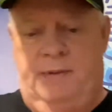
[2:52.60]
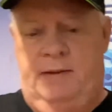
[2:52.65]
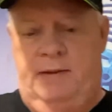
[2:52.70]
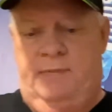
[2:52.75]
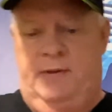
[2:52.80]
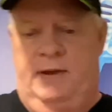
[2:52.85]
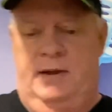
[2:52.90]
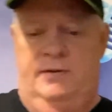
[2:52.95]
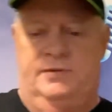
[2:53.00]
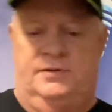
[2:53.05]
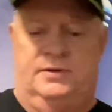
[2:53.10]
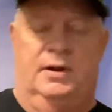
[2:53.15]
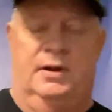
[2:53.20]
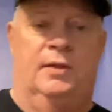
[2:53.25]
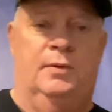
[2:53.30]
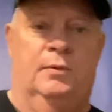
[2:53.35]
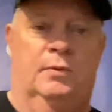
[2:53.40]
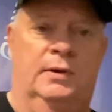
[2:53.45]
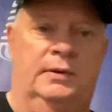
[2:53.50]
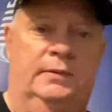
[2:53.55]
Here's
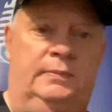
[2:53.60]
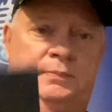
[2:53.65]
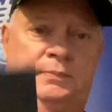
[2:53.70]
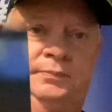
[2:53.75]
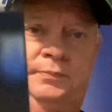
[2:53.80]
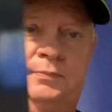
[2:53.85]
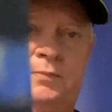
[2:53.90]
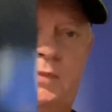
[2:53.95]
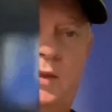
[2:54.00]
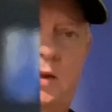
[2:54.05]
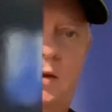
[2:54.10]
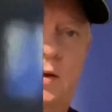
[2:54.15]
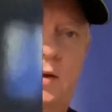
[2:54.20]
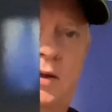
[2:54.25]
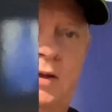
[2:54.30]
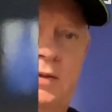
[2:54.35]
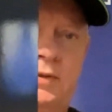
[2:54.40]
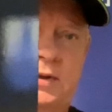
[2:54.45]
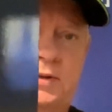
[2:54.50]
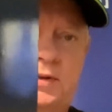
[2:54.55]
another one.
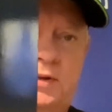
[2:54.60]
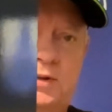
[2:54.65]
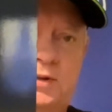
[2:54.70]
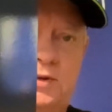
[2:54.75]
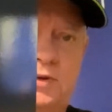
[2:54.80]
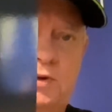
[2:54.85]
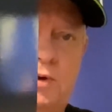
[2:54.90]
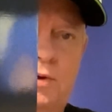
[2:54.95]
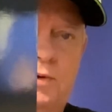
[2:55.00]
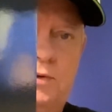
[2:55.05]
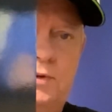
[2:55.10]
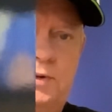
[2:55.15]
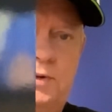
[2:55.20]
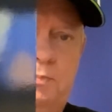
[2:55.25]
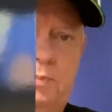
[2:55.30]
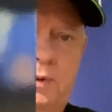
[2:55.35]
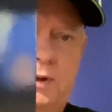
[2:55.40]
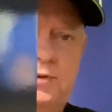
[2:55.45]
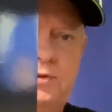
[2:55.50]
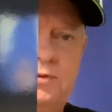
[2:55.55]
This is Songs,
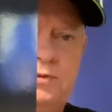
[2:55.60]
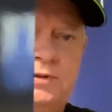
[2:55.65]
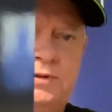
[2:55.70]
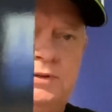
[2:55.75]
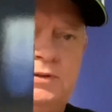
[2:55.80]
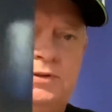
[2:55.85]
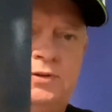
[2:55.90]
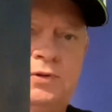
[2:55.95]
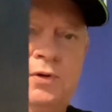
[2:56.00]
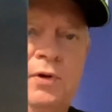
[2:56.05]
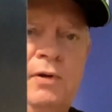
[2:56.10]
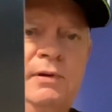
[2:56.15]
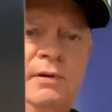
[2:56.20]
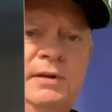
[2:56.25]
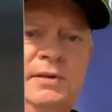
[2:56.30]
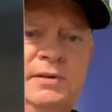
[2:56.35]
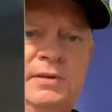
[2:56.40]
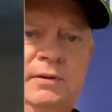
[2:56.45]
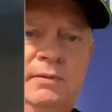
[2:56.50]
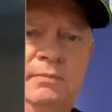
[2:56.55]
Pictures, and
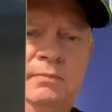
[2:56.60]
Stories.